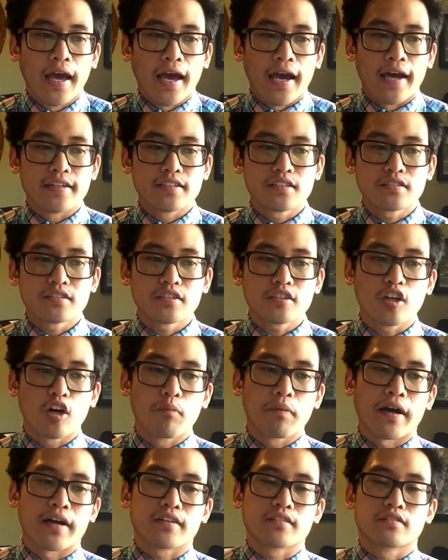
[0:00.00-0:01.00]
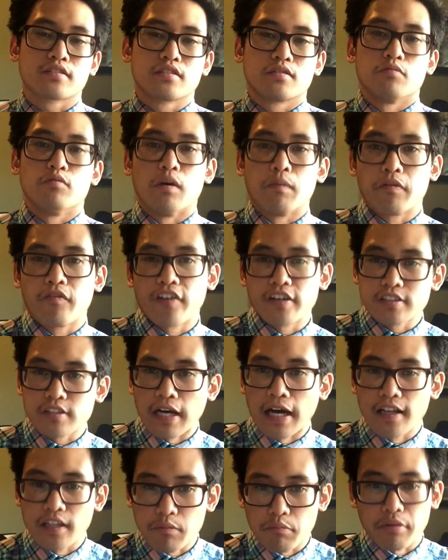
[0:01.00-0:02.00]
And just to go back to what Professor
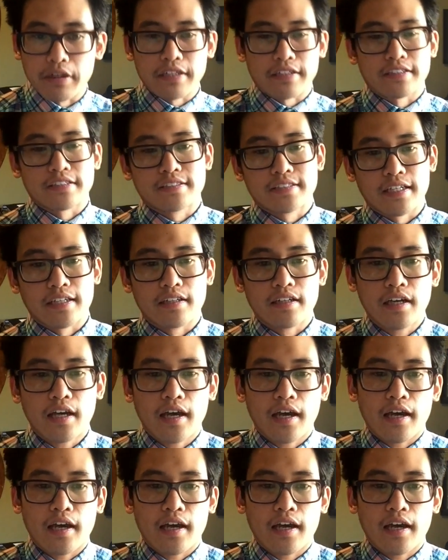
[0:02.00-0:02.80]
Alan Brinkley said,